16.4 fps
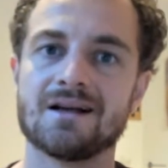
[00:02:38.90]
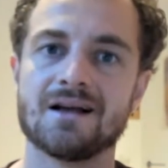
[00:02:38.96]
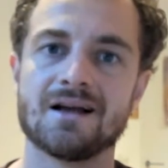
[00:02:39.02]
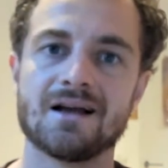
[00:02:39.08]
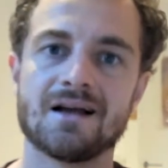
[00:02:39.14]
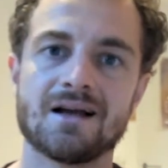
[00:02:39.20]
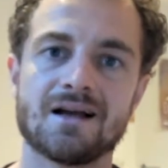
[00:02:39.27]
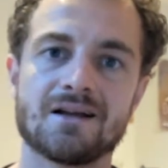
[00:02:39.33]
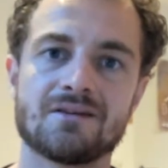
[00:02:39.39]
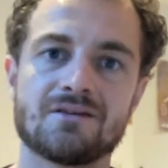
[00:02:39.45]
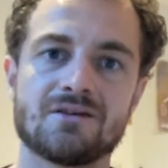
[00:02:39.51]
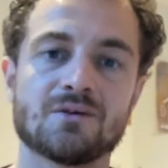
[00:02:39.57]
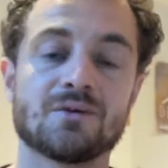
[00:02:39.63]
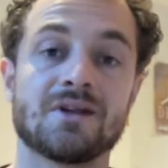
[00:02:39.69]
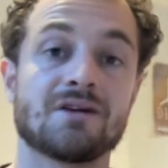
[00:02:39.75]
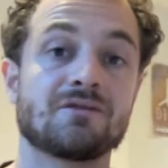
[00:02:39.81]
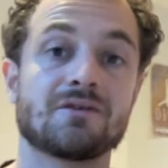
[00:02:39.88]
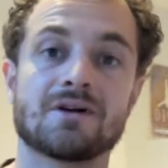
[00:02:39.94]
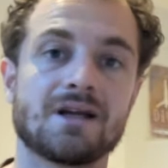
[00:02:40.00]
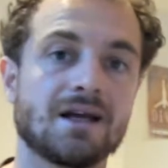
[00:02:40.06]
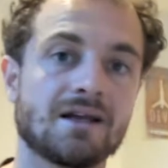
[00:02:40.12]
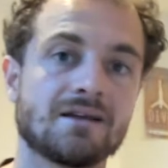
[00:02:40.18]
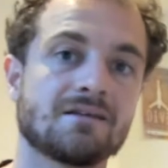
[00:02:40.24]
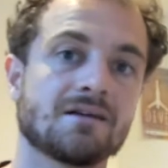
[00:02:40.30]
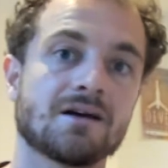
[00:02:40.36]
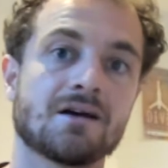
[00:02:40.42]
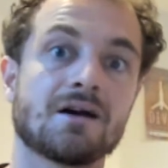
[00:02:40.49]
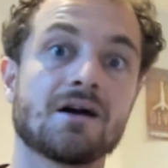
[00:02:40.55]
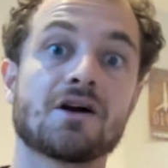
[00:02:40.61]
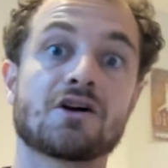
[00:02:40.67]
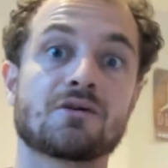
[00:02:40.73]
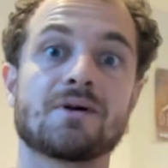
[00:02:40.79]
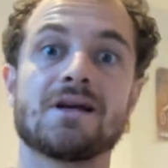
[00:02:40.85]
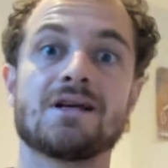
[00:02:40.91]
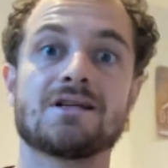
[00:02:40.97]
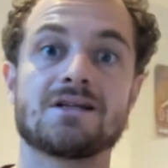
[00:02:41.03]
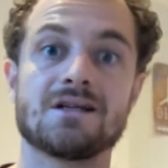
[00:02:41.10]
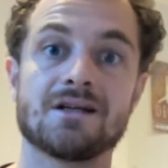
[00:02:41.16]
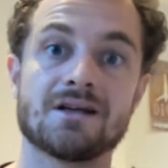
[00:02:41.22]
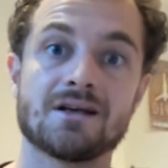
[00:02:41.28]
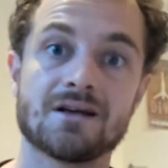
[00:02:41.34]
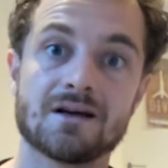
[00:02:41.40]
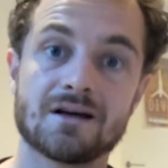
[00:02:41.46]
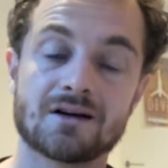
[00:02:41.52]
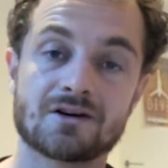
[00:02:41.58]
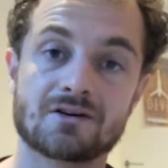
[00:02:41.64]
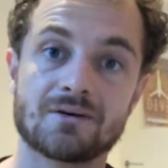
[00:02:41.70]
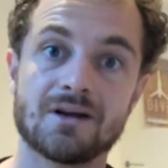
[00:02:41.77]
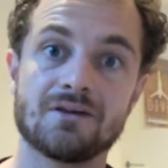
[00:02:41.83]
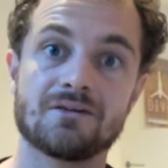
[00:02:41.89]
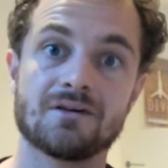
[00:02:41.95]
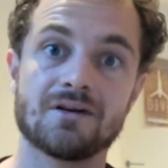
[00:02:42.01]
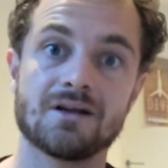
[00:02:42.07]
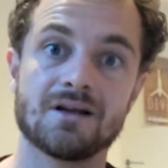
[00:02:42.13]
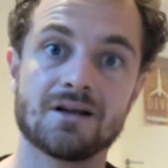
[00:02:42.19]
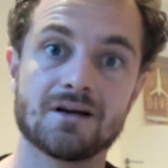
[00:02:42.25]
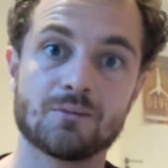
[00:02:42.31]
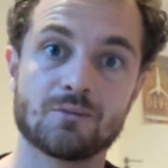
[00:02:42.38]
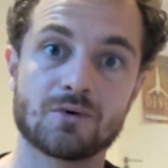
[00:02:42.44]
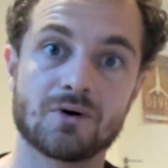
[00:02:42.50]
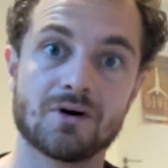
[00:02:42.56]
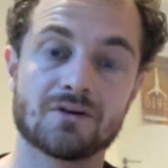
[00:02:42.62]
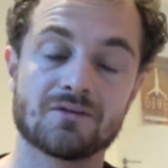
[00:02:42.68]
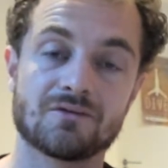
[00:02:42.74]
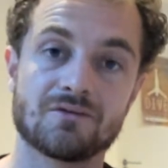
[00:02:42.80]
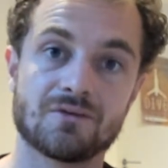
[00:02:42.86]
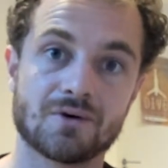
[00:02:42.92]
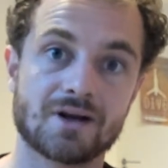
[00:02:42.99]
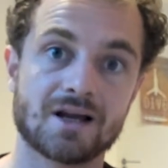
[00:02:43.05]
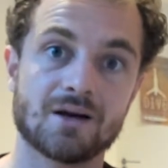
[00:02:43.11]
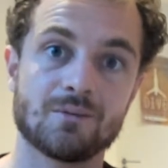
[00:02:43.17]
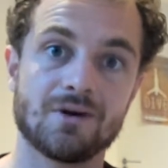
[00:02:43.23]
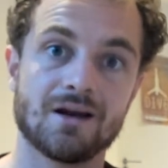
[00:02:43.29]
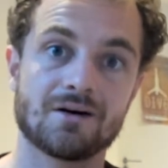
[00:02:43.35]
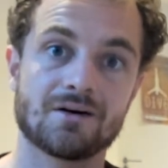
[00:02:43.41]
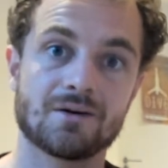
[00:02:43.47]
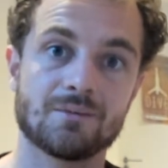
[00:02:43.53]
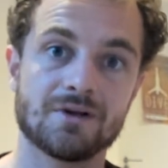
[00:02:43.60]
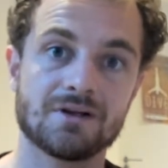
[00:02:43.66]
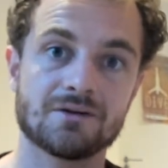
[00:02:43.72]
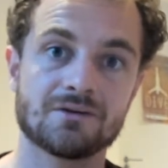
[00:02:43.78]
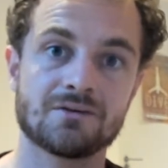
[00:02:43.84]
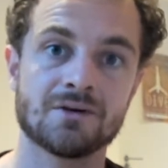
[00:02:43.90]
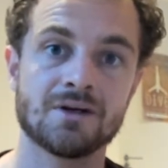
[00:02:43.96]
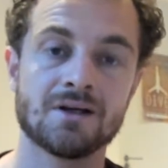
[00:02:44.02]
and you'll never get a crazily broad vocabulary, because